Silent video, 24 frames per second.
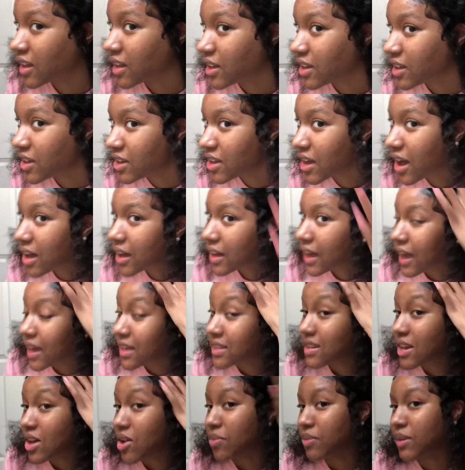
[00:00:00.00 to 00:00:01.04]
Y'all can't
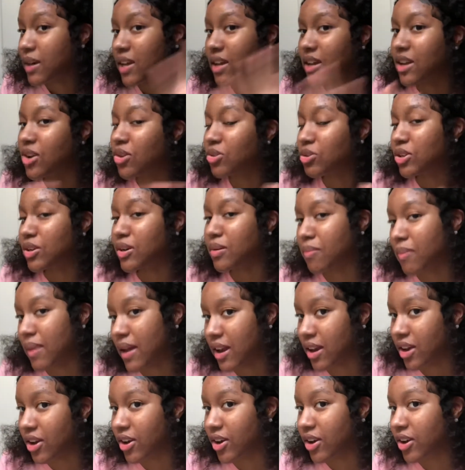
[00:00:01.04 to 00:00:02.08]
tell me it don't look
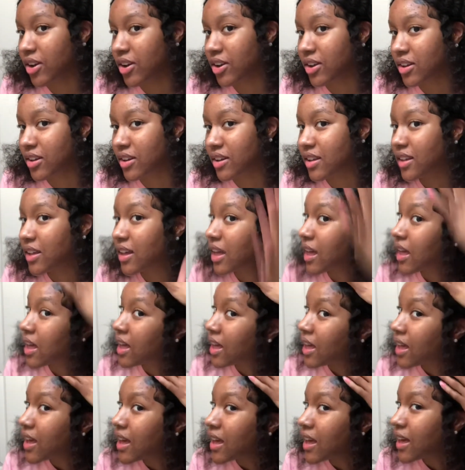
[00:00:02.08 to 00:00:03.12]
better.
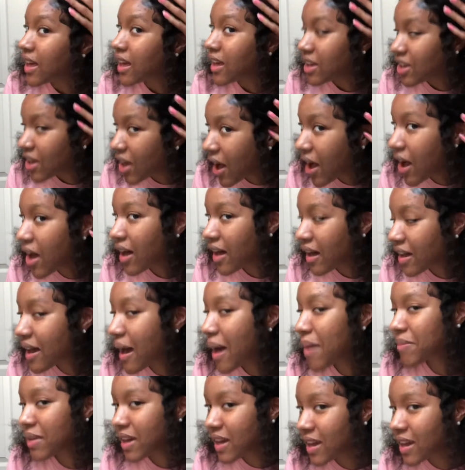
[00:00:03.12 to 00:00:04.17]
Y'all, I mean,